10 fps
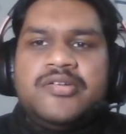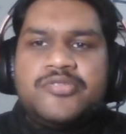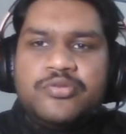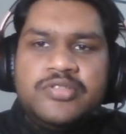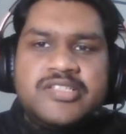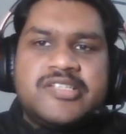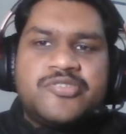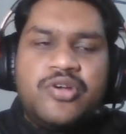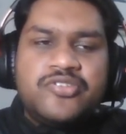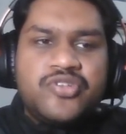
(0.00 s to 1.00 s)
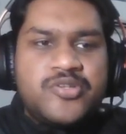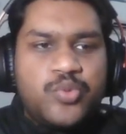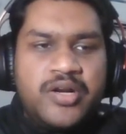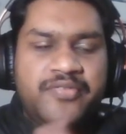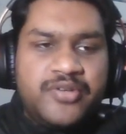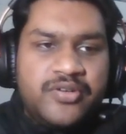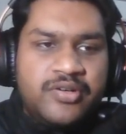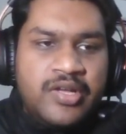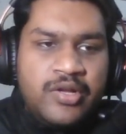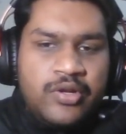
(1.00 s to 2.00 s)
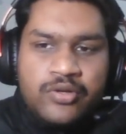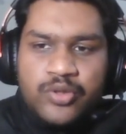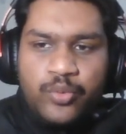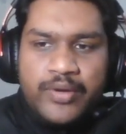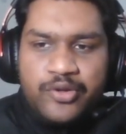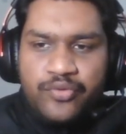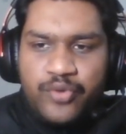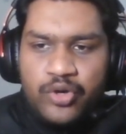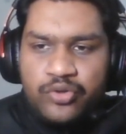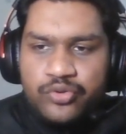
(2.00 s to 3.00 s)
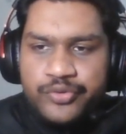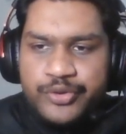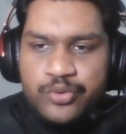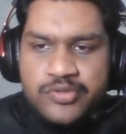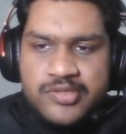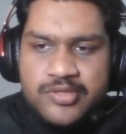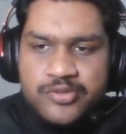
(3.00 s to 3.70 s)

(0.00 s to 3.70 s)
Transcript: So this is your choice, whatever the one you want to use.